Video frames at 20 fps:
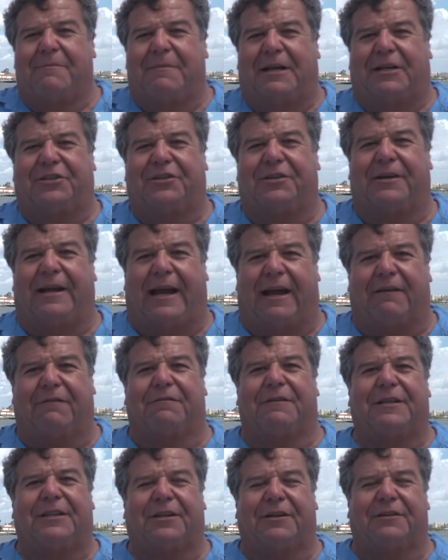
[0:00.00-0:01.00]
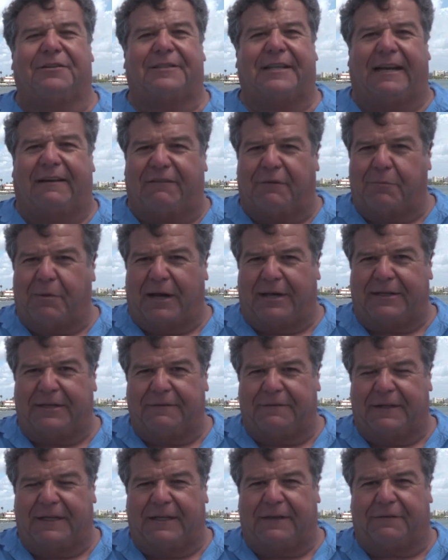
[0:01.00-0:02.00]
Make sure every Thursday I have a brand
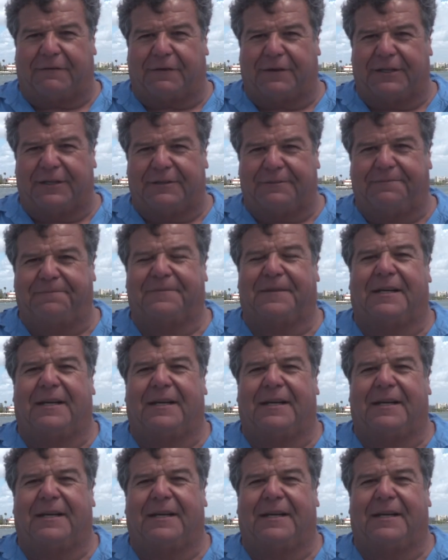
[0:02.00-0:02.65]
new video for you.